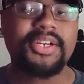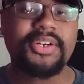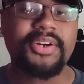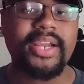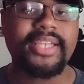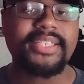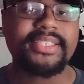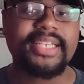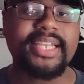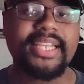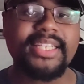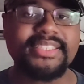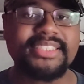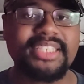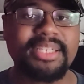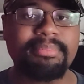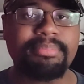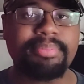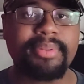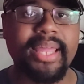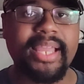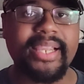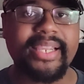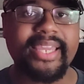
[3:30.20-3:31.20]
Alright, so that is the
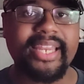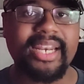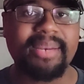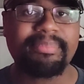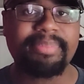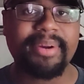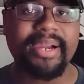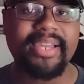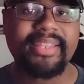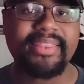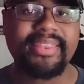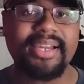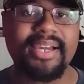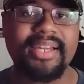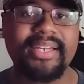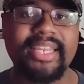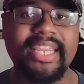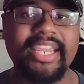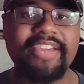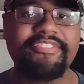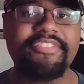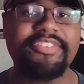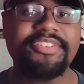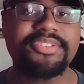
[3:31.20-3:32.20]
black-headed python.
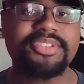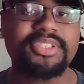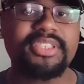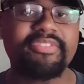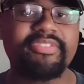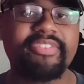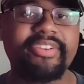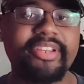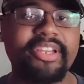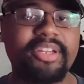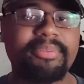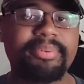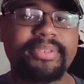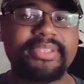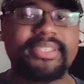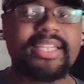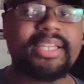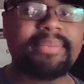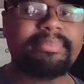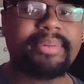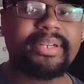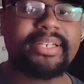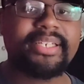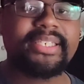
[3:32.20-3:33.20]
If you enjoyed the video, please
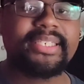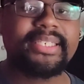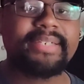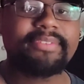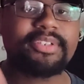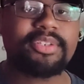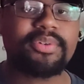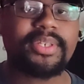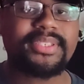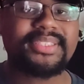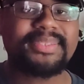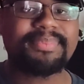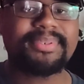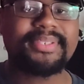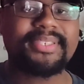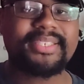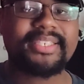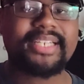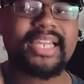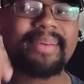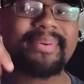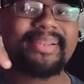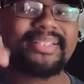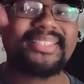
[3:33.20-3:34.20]
like button. And of course, put in
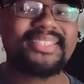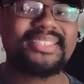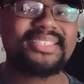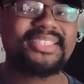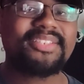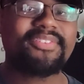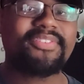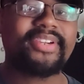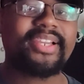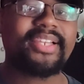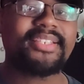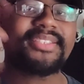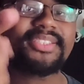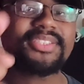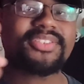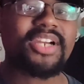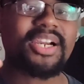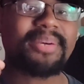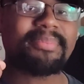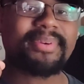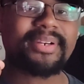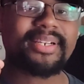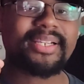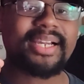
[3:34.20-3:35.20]
the comment. Don't forget to
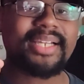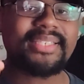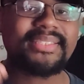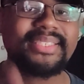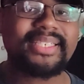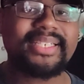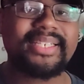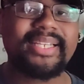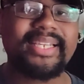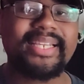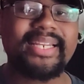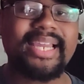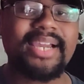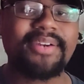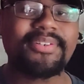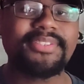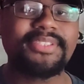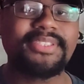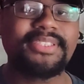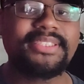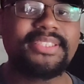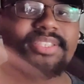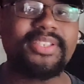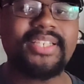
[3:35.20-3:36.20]
subscribe to my content. And I will
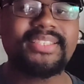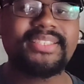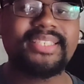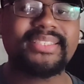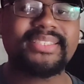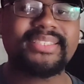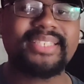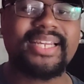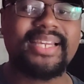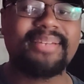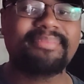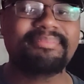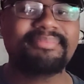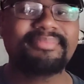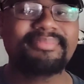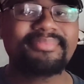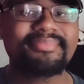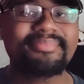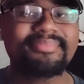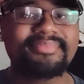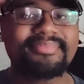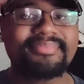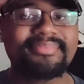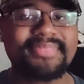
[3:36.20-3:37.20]
see you guys next time.
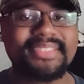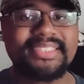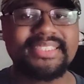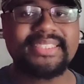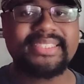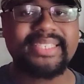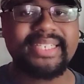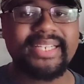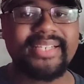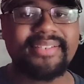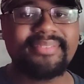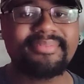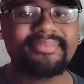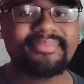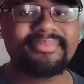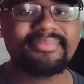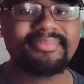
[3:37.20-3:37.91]
See ya.